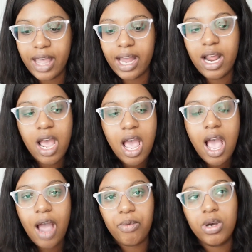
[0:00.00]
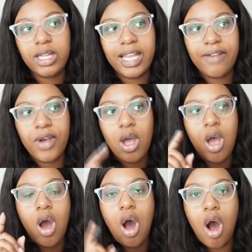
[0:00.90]
that. I will leave
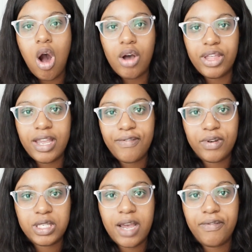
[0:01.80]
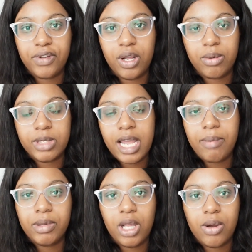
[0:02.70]
all the info down below,
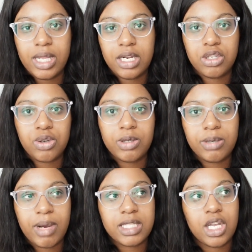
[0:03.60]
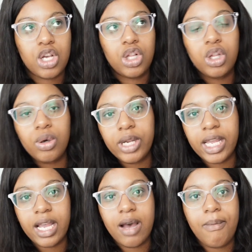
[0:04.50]
down below in the description box,
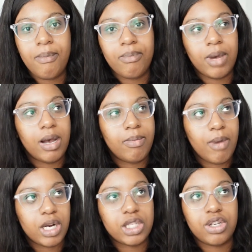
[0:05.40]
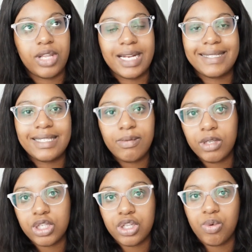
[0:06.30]
including um, a monitor that's
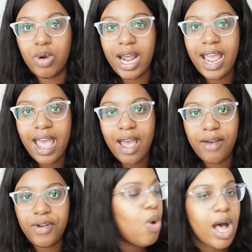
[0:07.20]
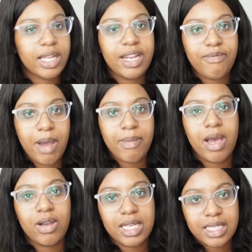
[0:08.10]
similar to the one I have. Quality of my
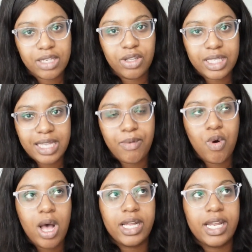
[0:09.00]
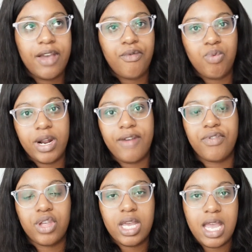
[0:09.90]
mount is still the same quality of
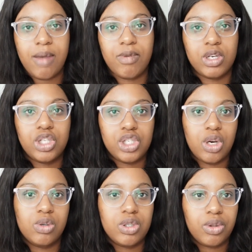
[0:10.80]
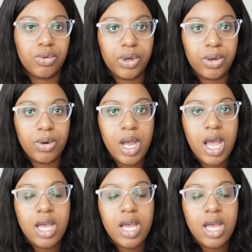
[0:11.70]
whatever the camera shows through.